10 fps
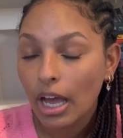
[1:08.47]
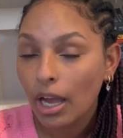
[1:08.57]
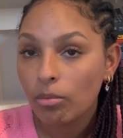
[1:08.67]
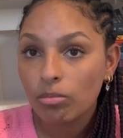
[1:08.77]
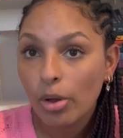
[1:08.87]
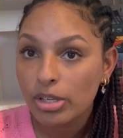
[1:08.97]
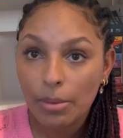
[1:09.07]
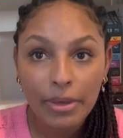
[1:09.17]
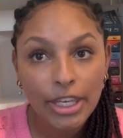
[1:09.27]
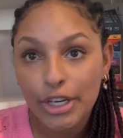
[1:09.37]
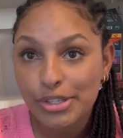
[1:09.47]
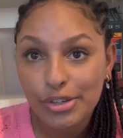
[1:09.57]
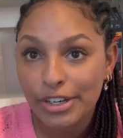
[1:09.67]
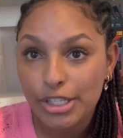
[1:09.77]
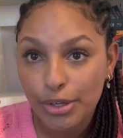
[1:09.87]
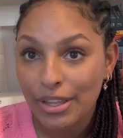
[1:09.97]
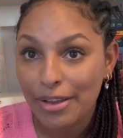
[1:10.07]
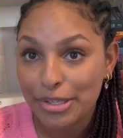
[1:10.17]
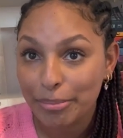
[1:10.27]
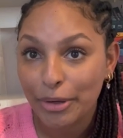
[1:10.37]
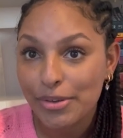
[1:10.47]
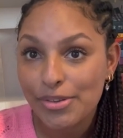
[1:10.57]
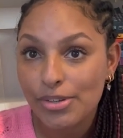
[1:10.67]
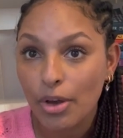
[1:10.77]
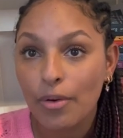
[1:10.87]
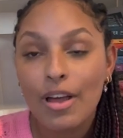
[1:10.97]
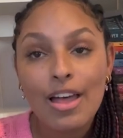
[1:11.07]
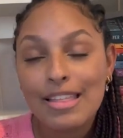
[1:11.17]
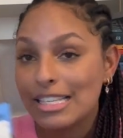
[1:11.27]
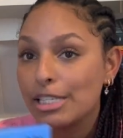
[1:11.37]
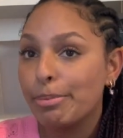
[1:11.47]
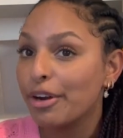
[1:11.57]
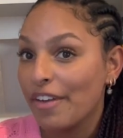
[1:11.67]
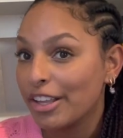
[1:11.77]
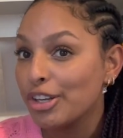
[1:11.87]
It took me years to read 2,000 books, so this is perfect.